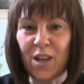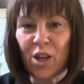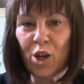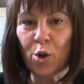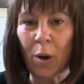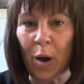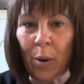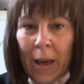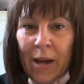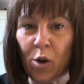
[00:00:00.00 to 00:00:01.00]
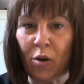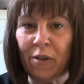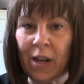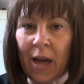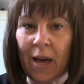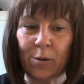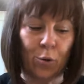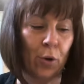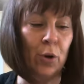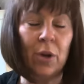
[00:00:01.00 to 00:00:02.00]
you know how I like
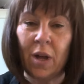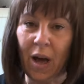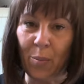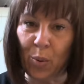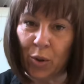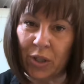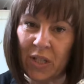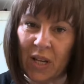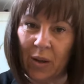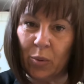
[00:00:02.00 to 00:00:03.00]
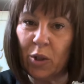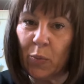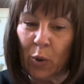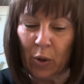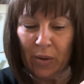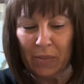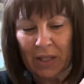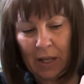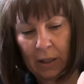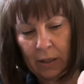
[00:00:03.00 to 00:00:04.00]
oregano I'm putting a tablespoon in my
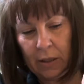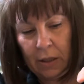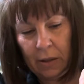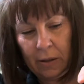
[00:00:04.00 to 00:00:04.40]
salad